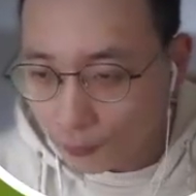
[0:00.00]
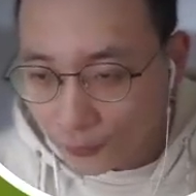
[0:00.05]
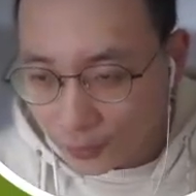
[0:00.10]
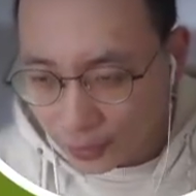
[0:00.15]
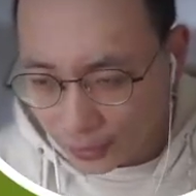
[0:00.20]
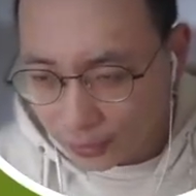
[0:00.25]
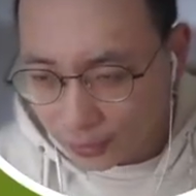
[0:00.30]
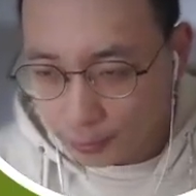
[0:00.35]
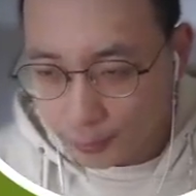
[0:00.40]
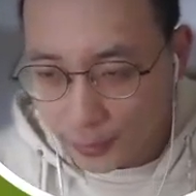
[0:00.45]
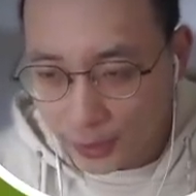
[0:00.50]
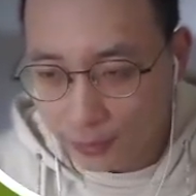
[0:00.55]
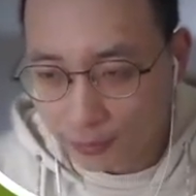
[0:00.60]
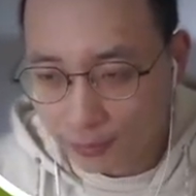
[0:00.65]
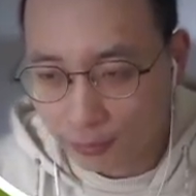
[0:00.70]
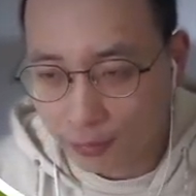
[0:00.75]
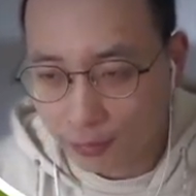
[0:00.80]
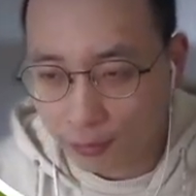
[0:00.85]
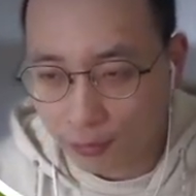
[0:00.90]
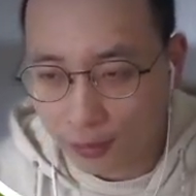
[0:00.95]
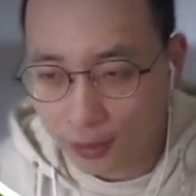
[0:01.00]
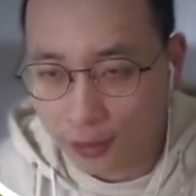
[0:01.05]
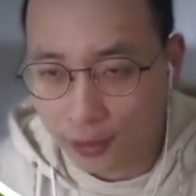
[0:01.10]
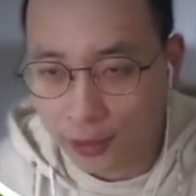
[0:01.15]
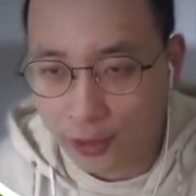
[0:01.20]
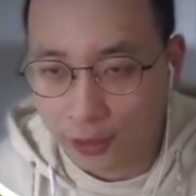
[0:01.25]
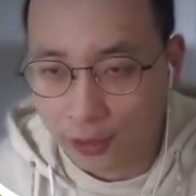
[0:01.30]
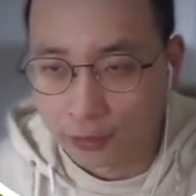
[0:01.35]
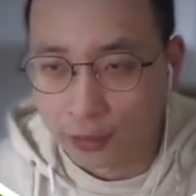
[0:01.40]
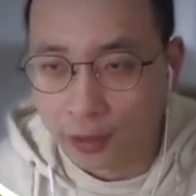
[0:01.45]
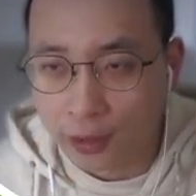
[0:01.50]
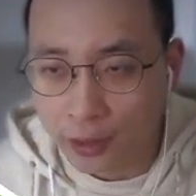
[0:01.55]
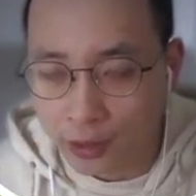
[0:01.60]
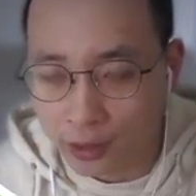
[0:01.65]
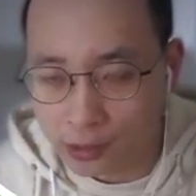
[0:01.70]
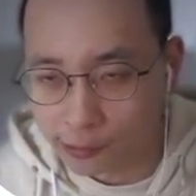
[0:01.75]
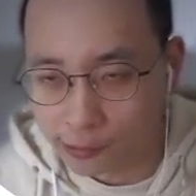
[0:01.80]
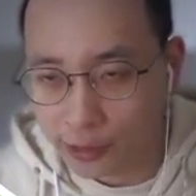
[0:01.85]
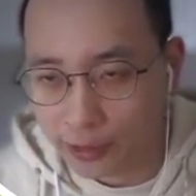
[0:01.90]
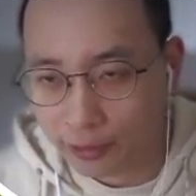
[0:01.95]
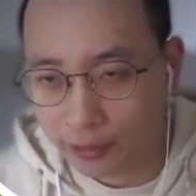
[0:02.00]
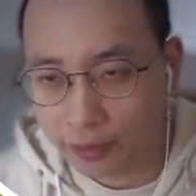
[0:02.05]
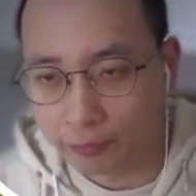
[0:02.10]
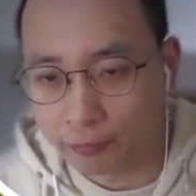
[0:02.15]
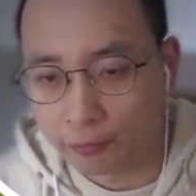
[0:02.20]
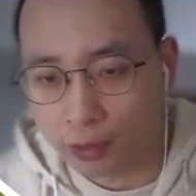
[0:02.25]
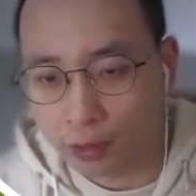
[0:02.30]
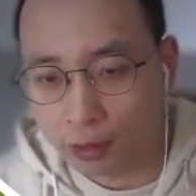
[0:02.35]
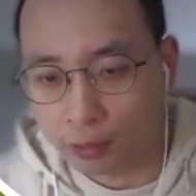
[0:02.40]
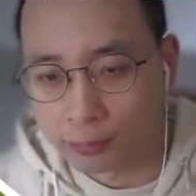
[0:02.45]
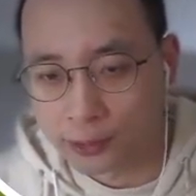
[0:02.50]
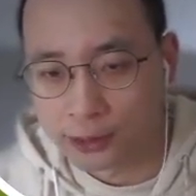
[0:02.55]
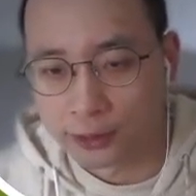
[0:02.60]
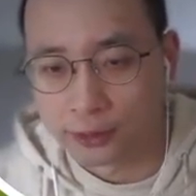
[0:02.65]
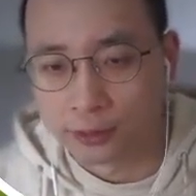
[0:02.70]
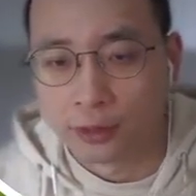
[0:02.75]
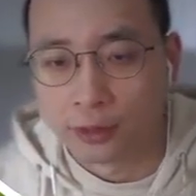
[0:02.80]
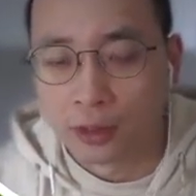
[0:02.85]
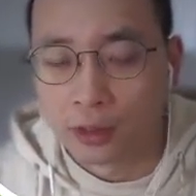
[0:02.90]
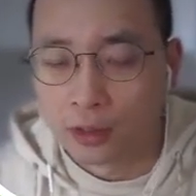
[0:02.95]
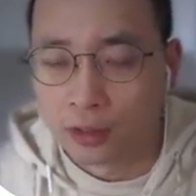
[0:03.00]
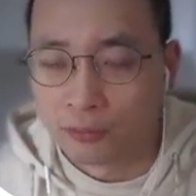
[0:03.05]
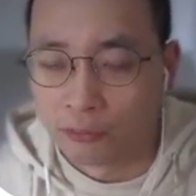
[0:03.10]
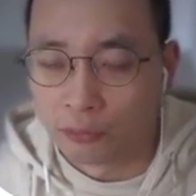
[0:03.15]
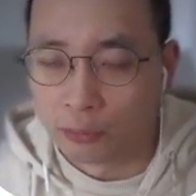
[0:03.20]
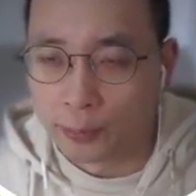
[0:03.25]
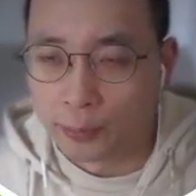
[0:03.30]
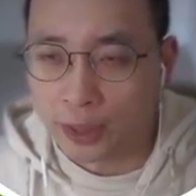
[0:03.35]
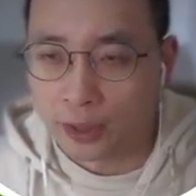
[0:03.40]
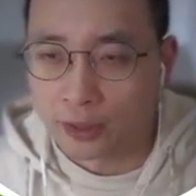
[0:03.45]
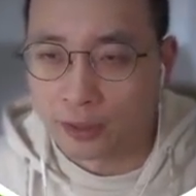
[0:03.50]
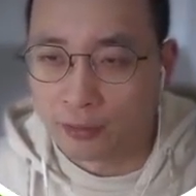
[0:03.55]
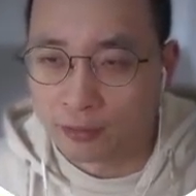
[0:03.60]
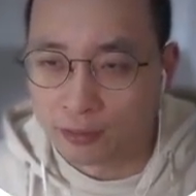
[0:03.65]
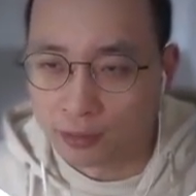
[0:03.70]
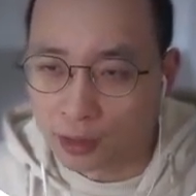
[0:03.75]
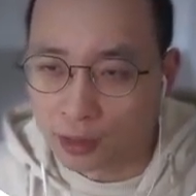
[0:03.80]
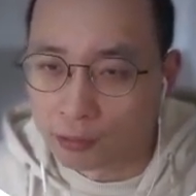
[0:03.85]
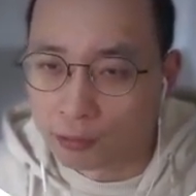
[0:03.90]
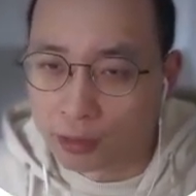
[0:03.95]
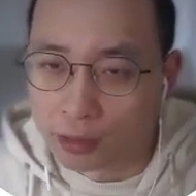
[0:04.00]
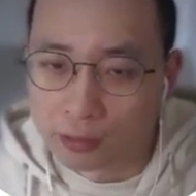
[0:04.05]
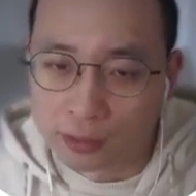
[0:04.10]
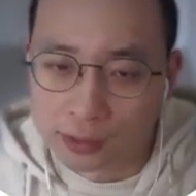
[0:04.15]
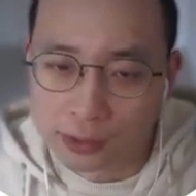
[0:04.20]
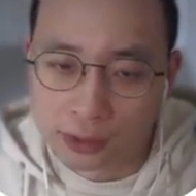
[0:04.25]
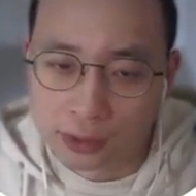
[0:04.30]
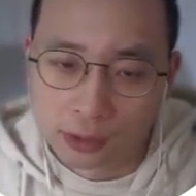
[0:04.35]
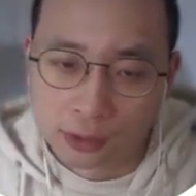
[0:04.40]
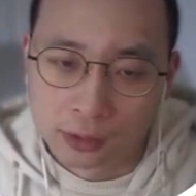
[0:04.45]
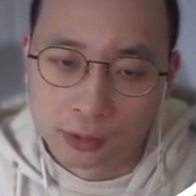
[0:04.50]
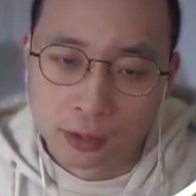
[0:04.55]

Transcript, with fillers: This makes Docker an attractive option for many scenarios.